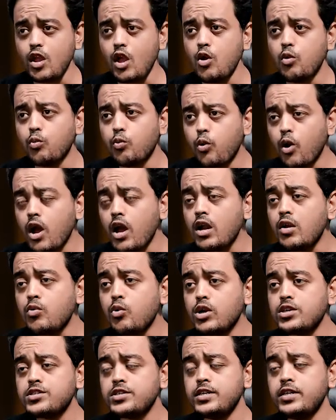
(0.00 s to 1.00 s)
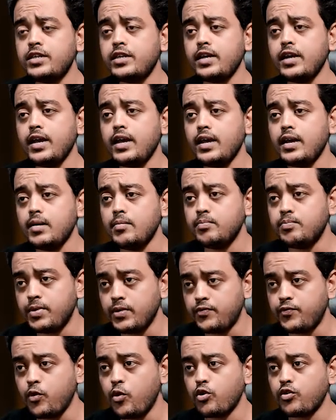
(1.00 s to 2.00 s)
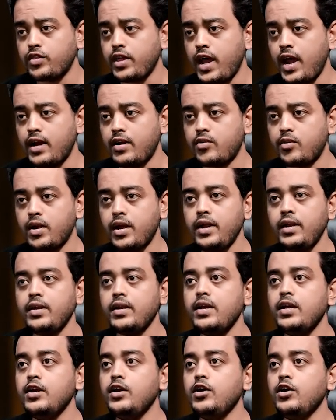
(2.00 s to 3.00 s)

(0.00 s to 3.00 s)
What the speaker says: where was it before that, right?